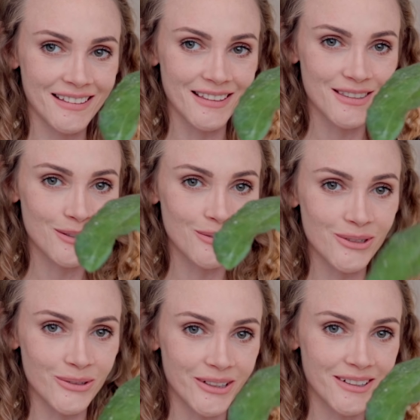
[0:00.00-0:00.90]
it's too
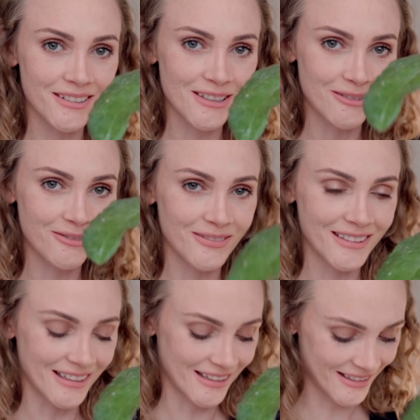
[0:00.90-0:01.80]
short to,
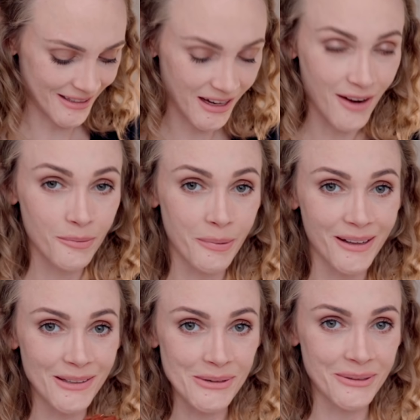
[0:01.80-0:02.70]
cover
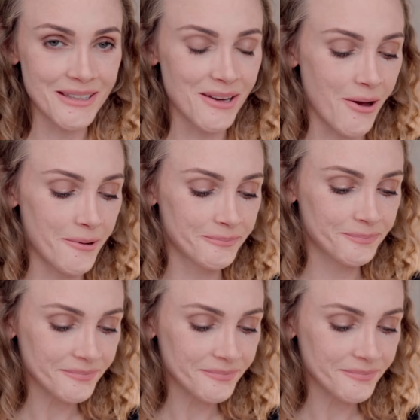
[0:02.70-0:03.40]
pot is really tall.